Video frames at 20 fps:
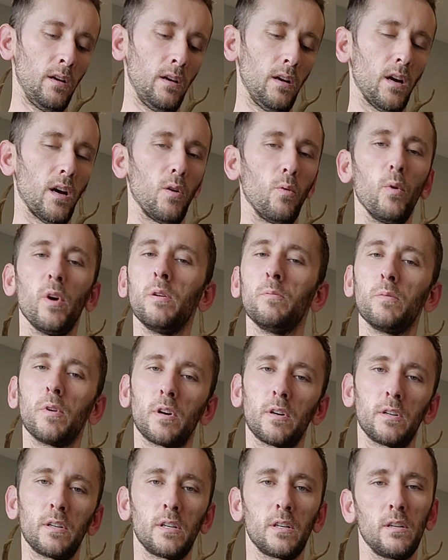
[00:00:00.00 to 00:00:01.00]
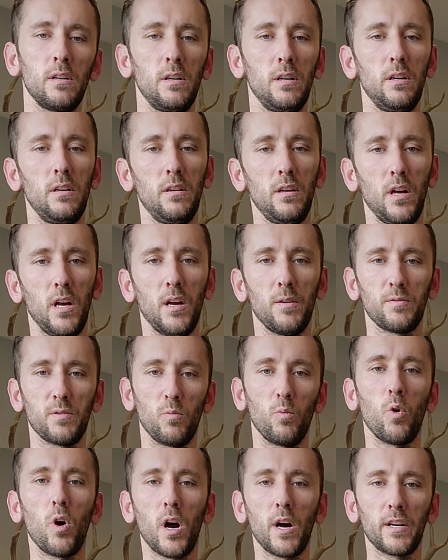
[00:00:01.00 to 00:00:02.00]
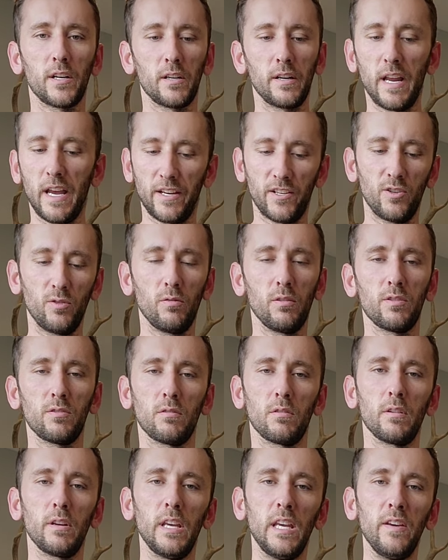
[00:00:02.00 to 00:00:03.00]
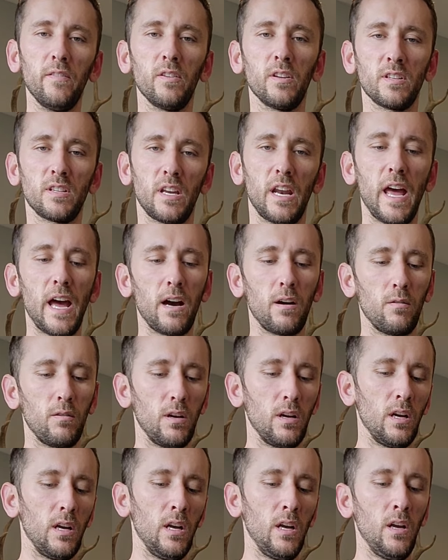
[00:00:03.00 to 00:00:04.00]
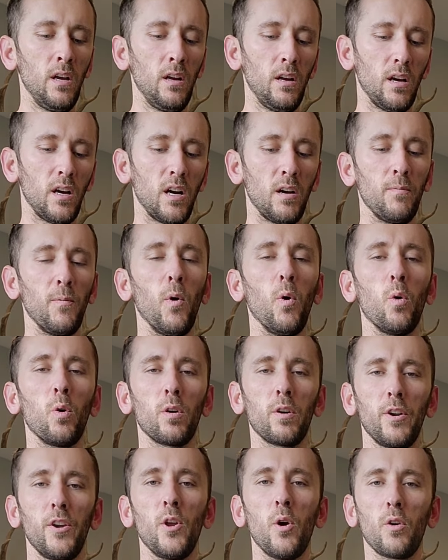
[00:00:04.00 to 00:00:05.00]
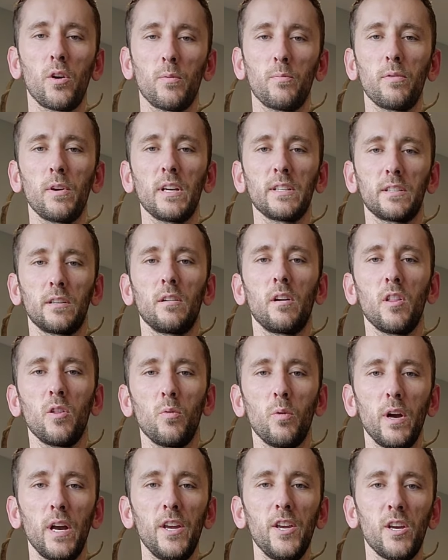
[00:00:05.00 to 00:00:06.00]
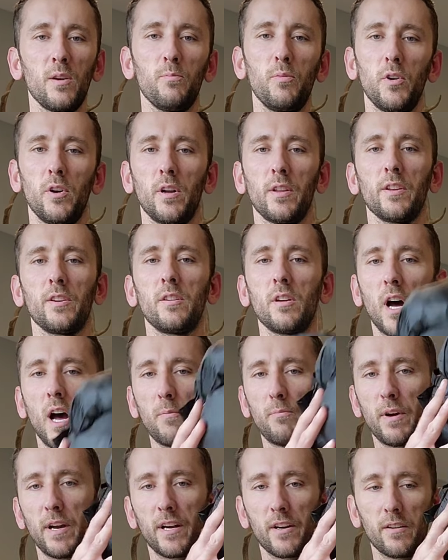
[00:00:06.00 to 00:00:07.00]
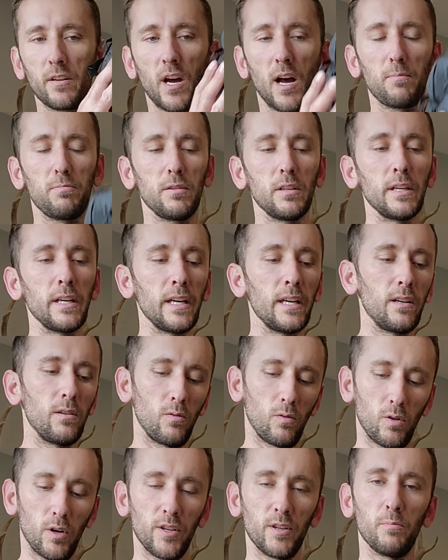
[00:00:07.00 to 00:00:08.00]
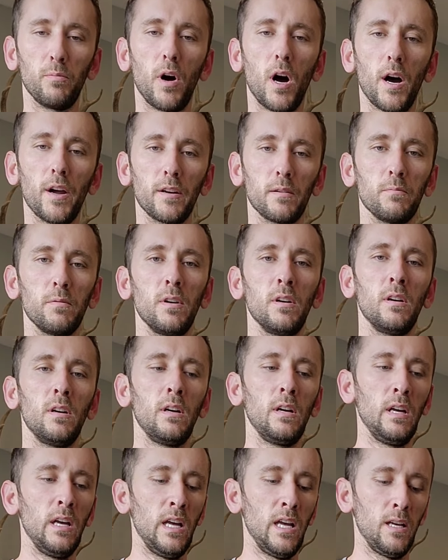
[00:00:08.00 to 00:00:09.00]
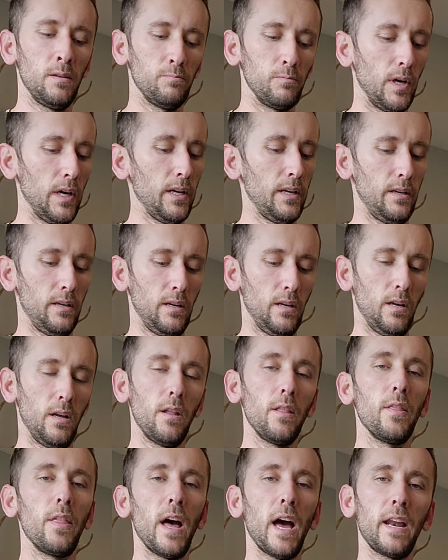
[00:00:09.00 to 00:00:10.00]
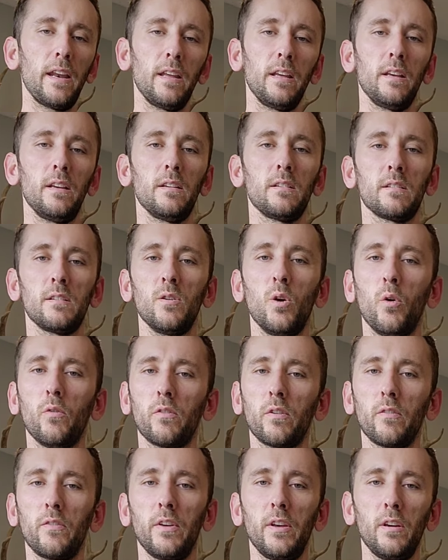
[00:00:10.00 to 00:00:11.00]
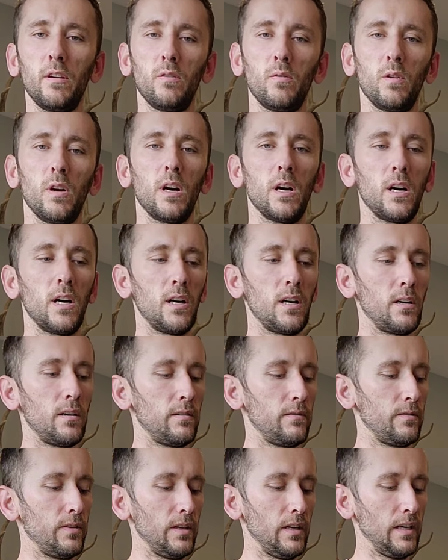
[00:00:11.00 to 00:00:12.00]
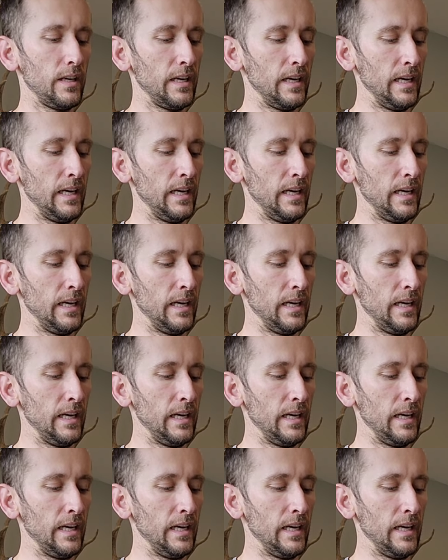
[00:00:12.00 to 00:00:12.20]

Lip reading: wind burner, some water next to it so it evens it out. Or you don't compress it all the way, you can put it on the top by your top lid or on the bottom. But that is an overview of